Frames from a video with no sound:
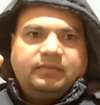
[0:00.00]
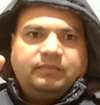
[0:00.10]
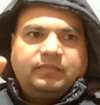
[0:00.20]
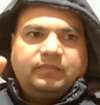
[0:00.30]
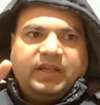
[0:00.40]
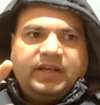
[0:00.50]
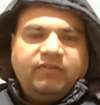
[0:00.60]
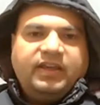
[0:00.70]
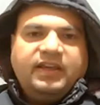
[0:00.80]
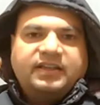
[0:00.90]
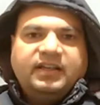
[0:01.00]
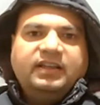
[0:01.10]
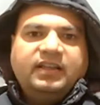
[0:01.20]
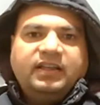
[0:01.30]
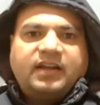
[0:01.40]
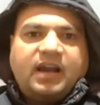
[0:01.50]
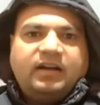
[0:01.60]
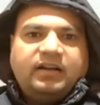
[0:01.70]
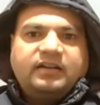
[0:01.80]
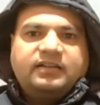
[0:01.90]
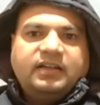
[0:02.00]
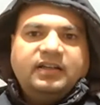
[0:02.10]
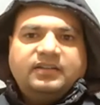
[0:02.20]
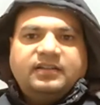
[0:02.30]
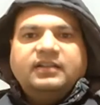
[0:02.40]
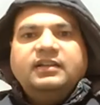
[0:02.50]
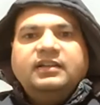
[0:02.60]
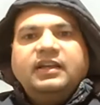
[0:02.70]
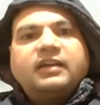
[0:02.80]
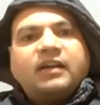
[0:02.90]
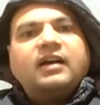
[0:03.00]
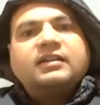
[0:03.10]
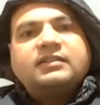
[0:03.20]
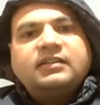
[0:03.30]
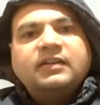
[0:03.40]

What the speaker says: the navigation in the right direction is really a task.